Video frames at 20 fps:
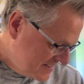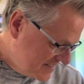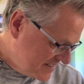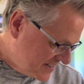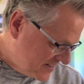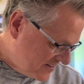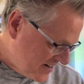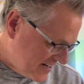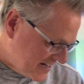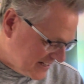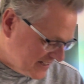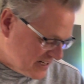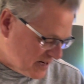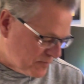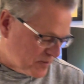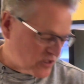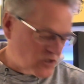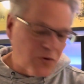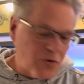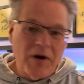All right, at
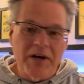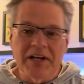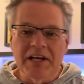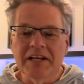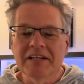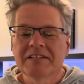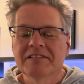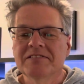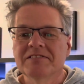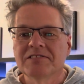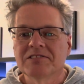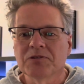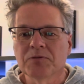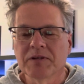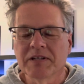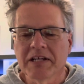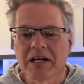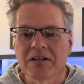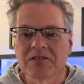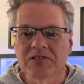number 20. So we're
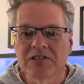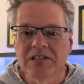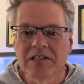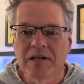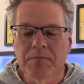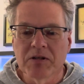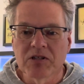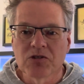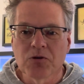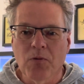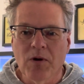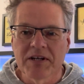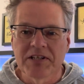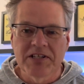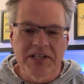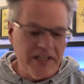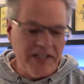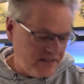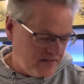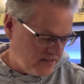down to number
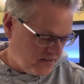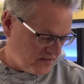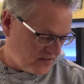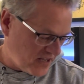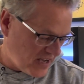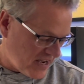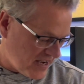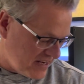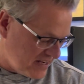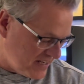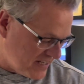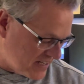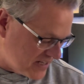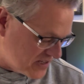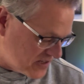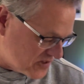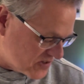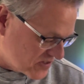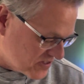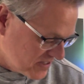20, okay,
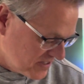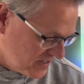is